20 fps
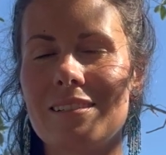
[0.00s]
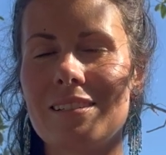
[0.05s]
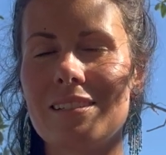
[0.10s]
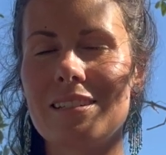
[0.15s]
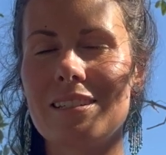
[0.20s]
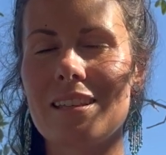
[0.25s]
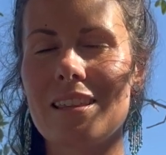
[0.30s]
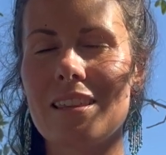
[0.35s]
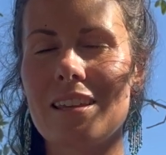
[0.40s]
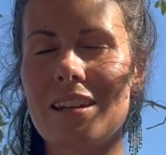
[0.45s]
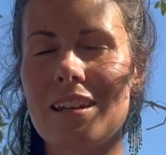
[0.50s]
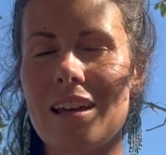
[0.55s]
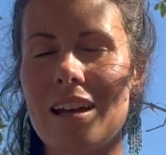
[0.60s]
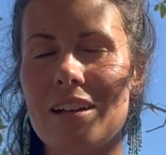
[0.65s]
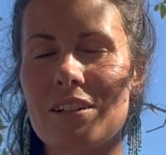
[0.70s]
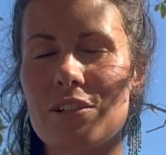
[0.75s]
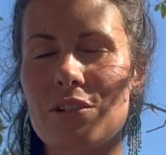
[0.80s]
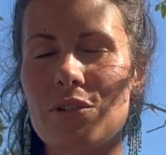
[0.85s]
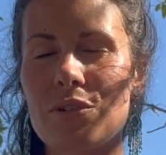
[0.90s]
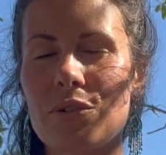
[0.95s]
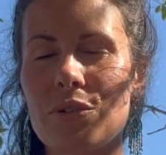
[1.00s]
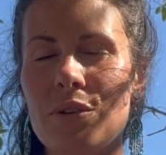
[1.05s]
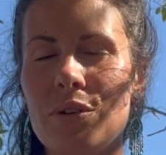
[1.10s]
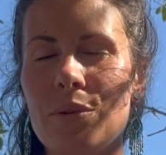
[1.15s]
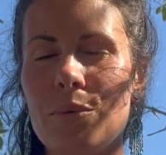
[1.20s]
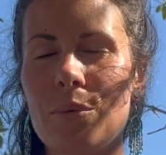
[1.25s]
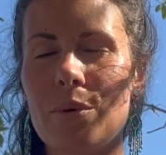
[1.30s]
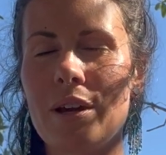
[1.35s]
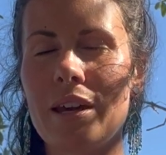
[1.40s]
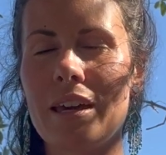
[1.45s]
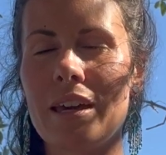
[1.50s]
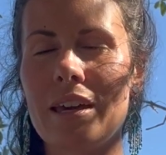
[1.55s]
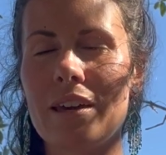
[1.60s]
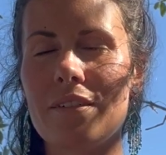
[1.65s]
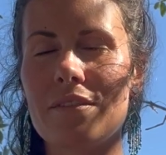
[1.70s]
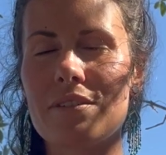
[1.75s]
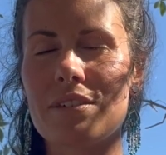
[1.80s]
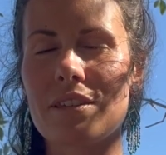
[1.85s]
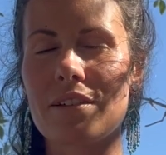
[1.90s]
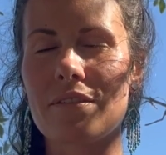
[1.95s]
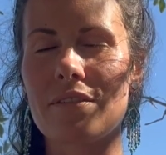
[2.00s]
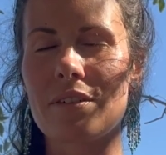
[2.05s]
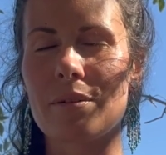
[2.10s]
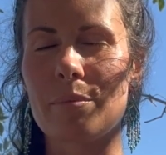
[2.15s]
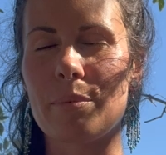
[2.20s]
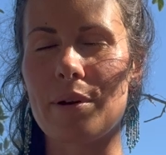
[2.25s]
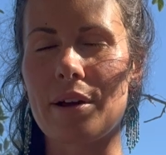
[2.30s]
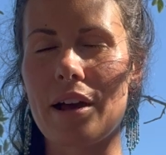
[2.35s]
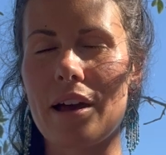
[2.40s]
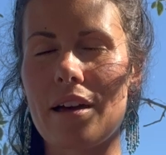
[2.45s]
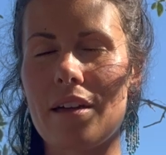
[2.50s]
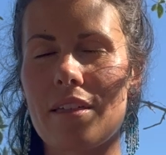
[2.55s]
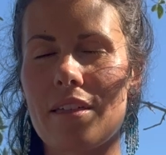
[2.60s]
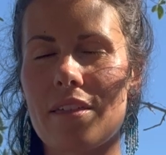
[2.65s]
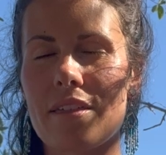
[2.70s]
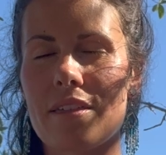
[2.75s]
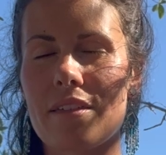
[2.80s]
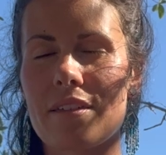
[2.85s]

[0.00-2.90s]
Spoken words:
to the natural waves of the breath.